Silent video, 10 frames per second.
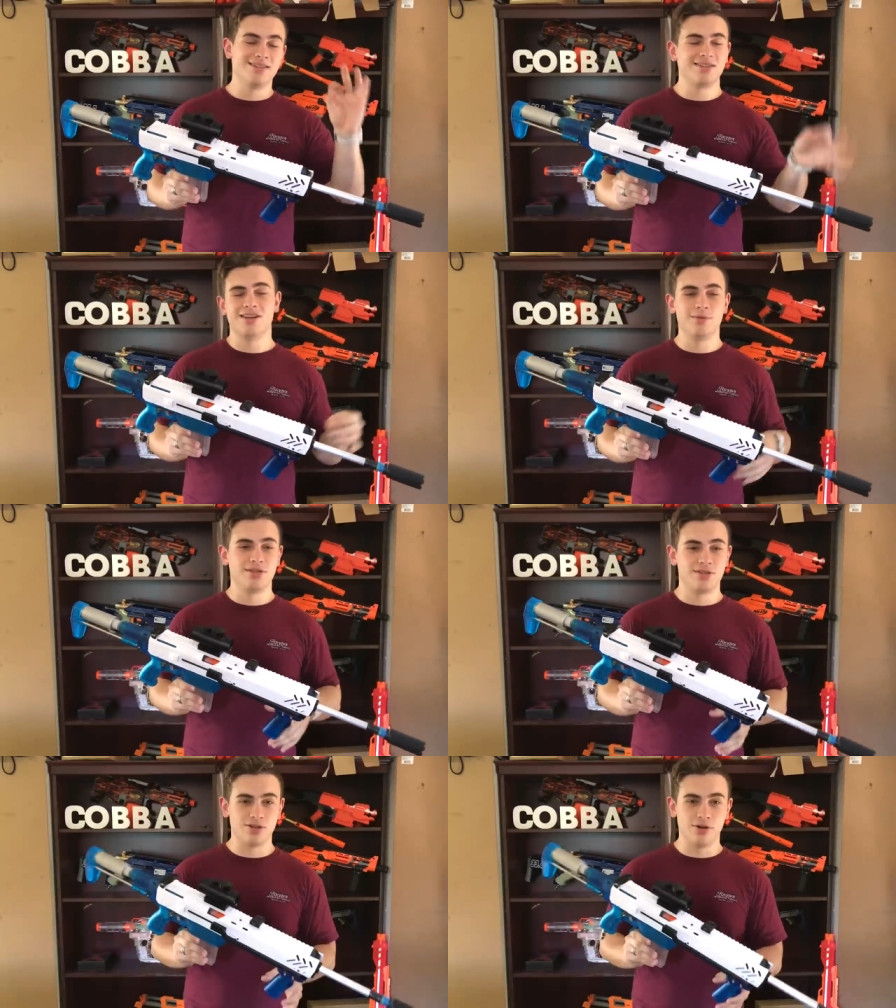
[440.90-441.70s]
just going to be
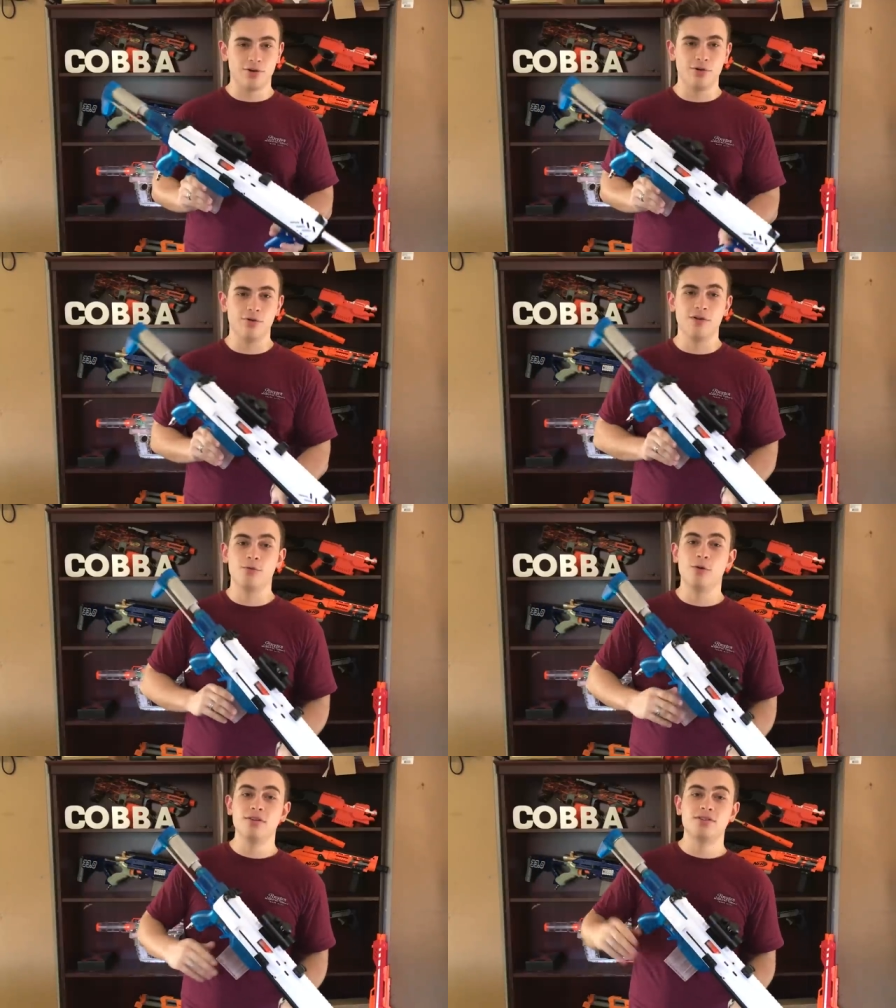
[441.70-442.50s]
so cool. If
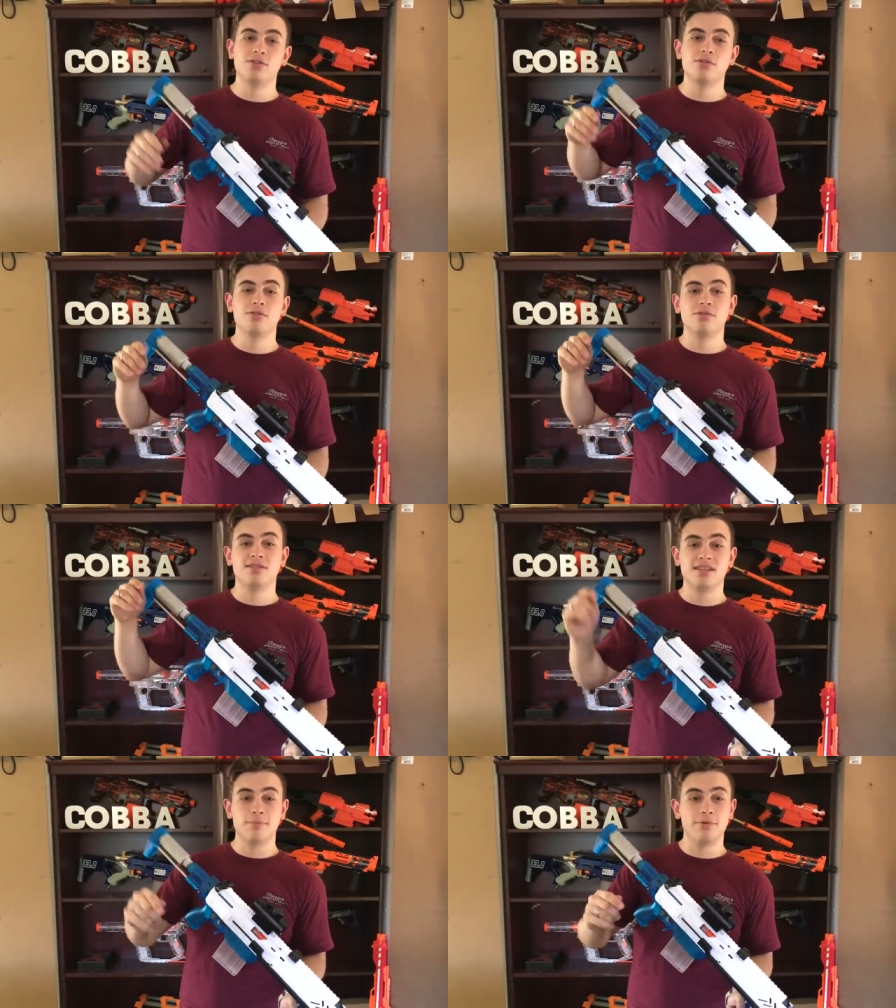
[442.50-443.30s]
you want to
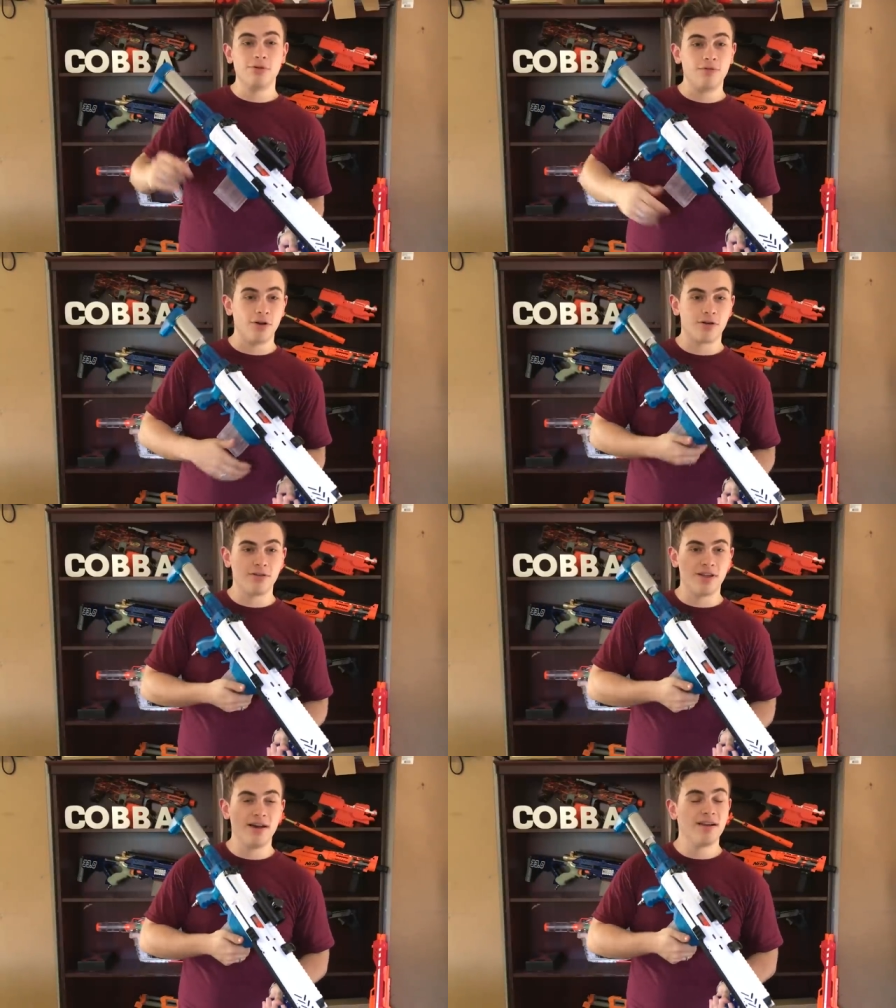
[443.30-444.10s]
see a build vlog
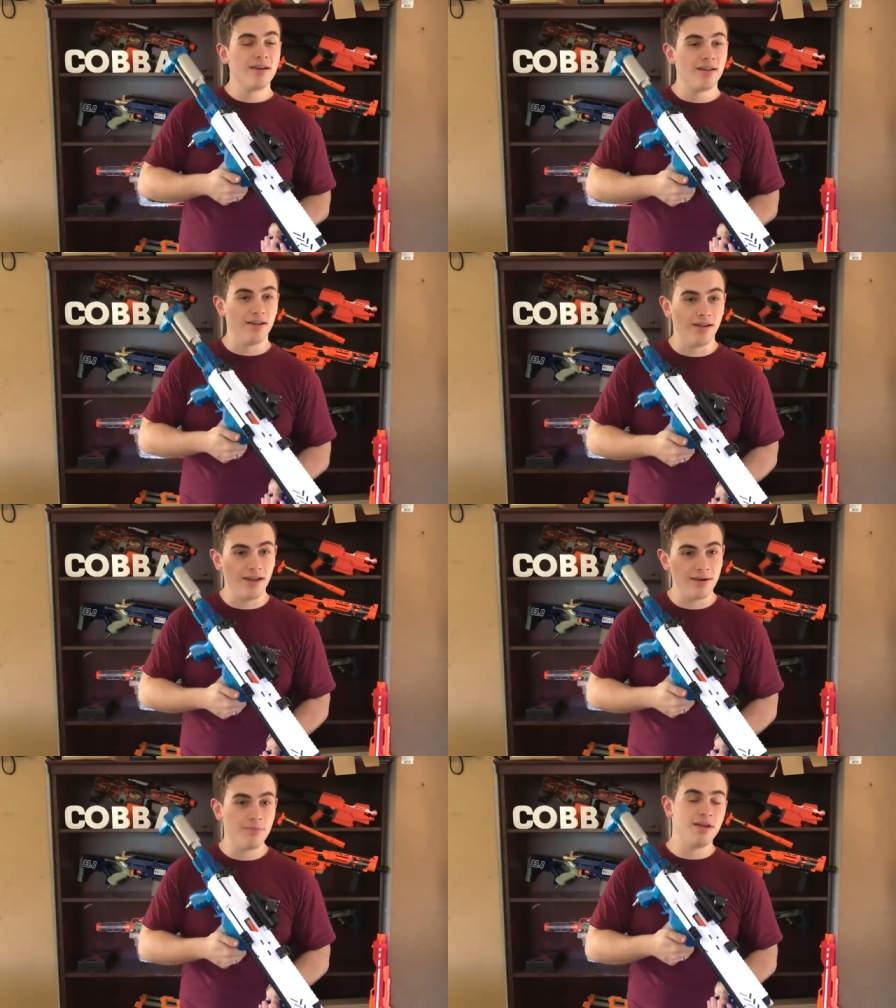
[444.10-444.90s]
on that,
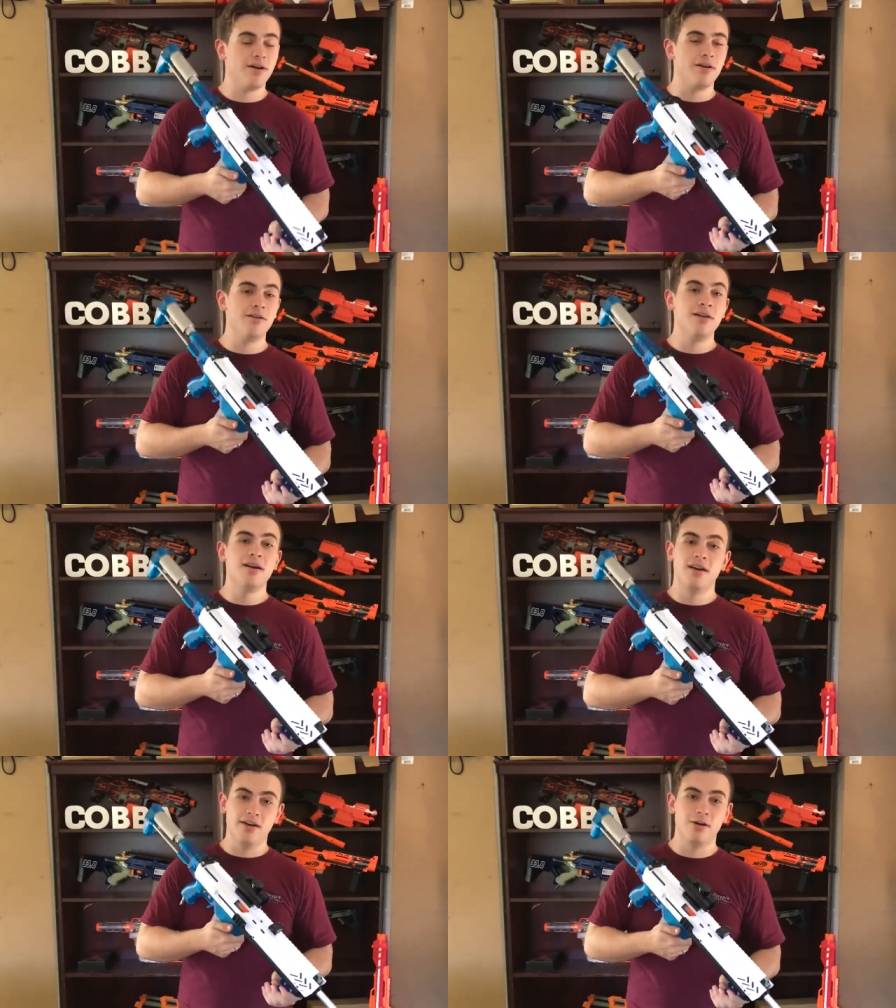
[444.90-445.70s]
let me know
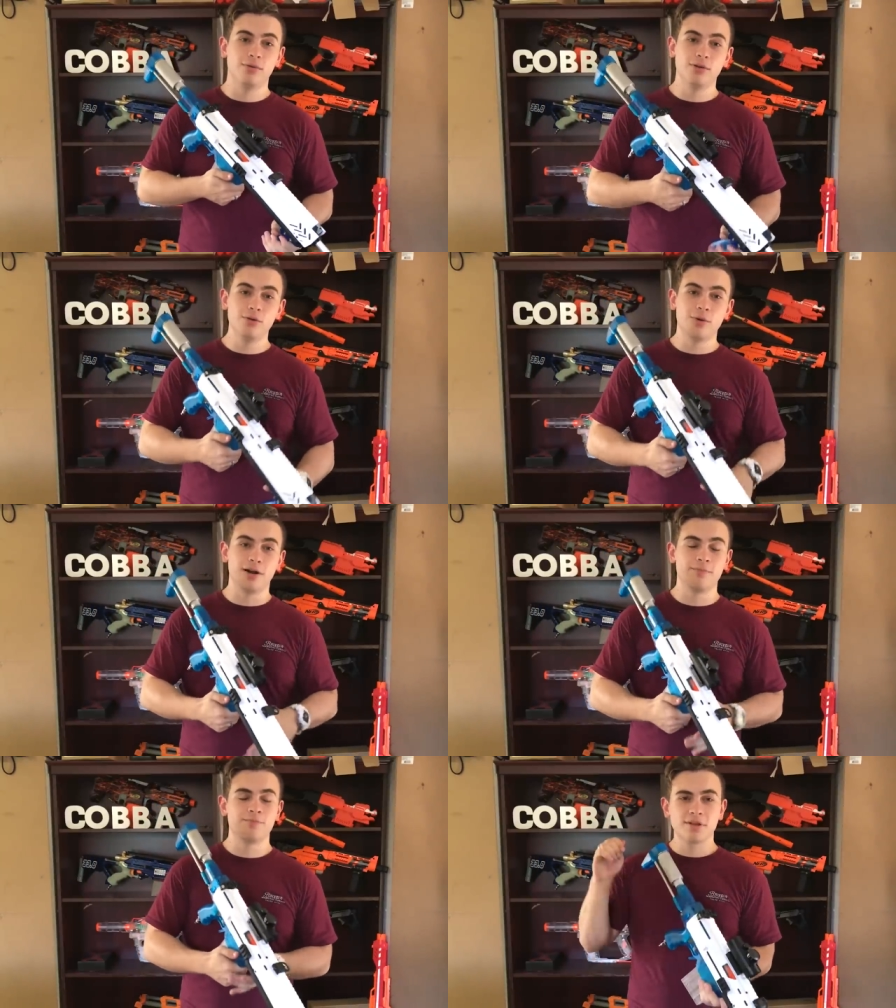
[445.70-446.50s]
and I will do one.